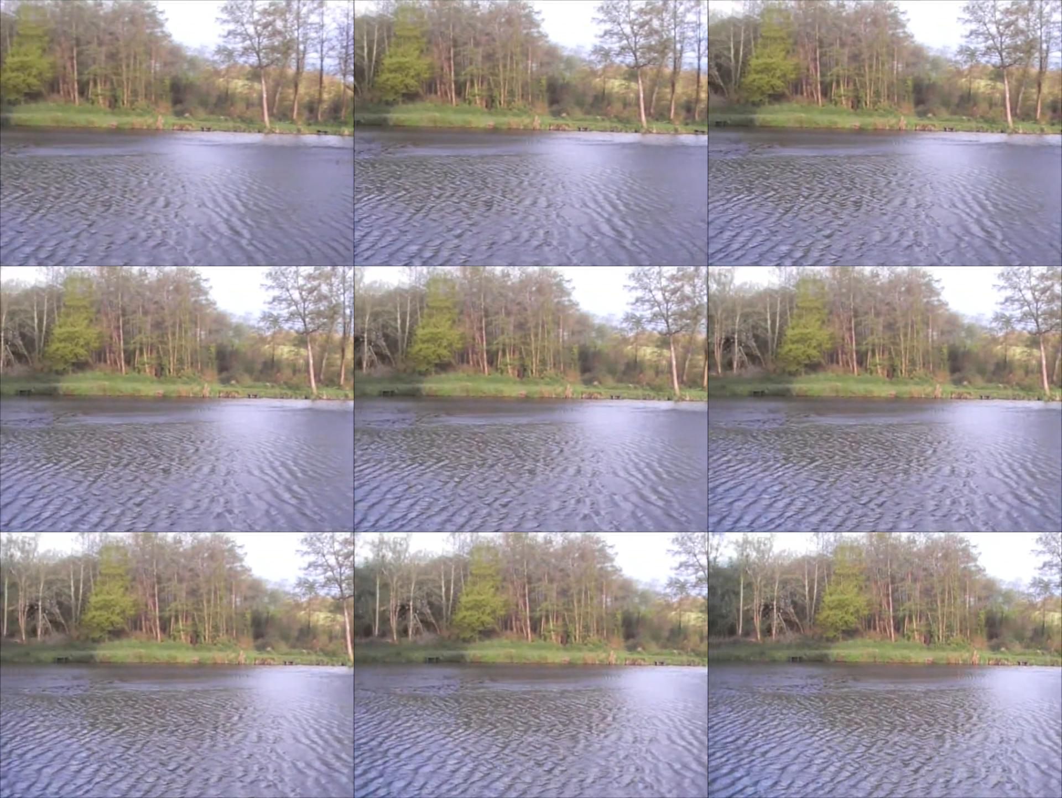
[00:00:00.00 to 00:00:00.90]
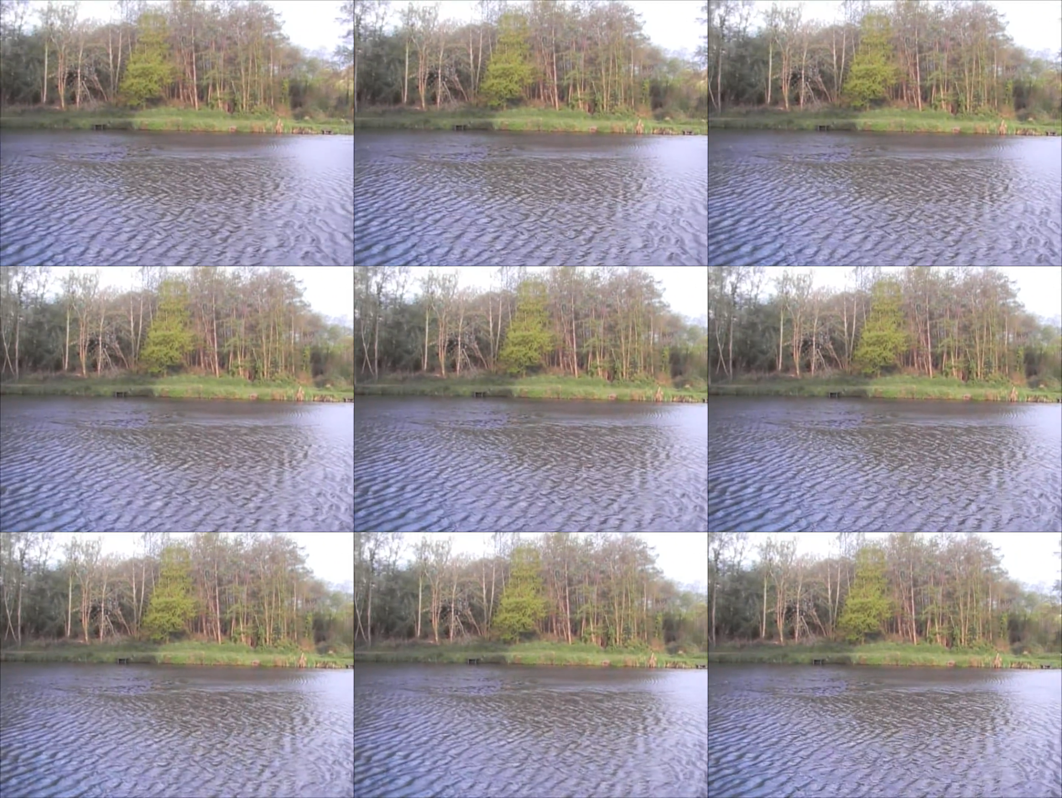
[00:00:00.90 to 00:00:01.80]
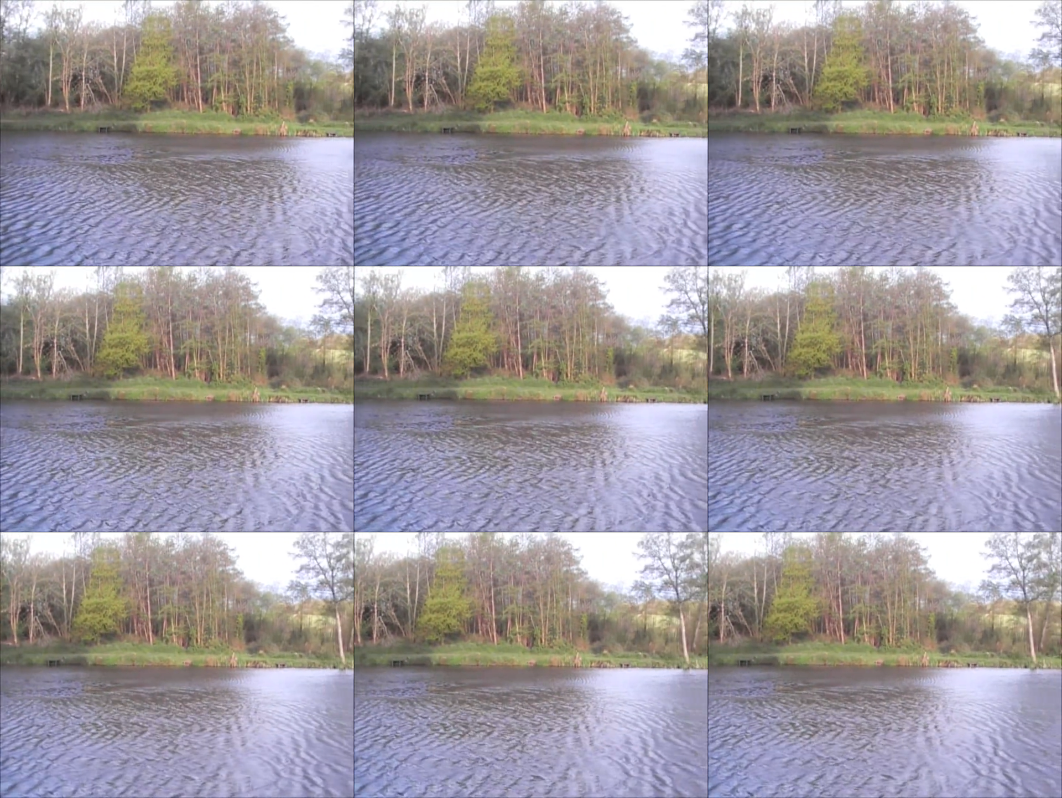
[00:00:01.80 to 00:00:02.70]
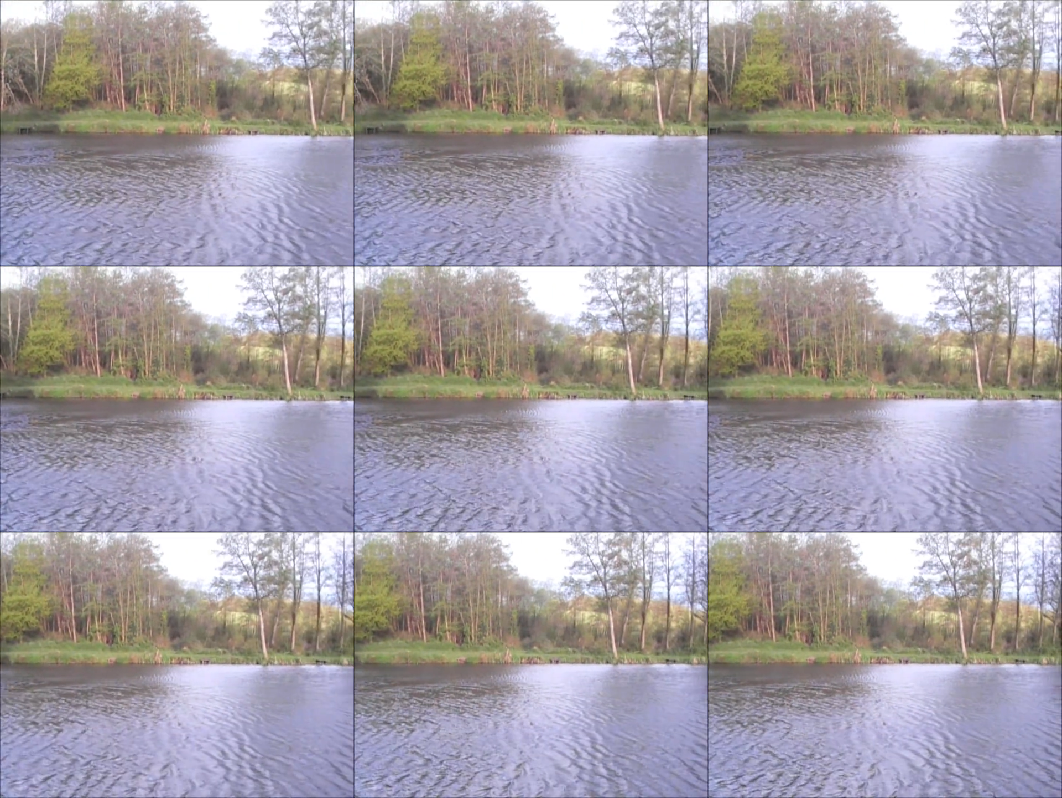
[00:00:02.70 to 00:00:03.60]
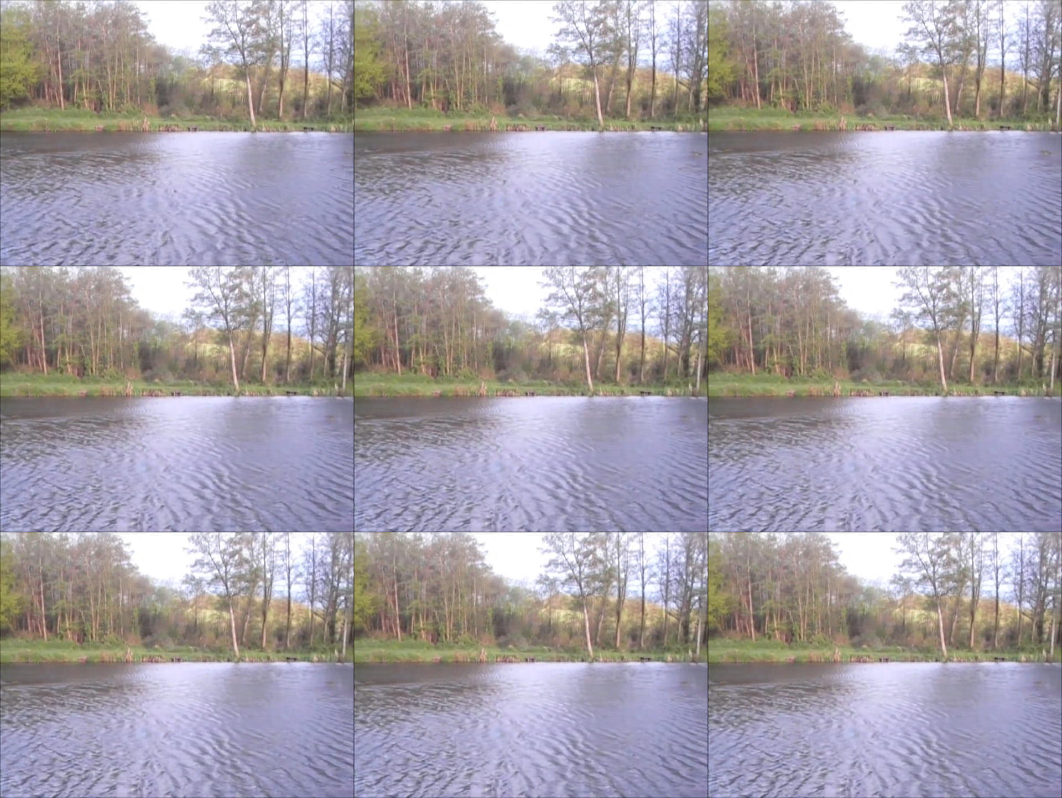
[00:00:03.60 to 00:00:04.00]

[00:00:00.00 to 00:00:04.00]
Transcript: (no speaker visible)